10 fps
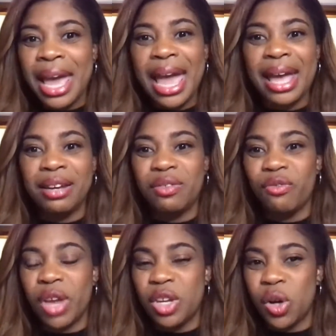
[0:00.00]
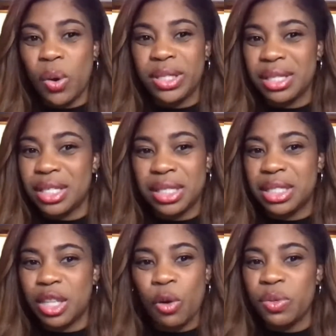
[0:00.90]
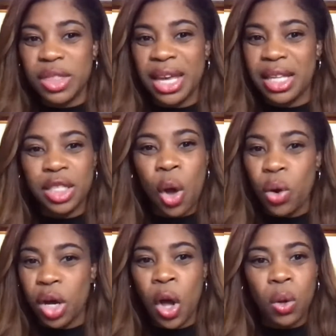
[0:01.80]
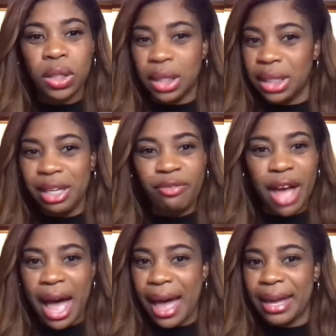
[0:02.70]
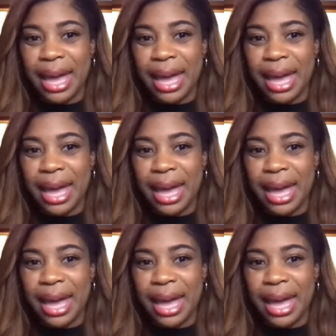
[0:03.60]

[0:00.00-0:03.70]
And you know, it's certain things, Coca-Cola, Levi,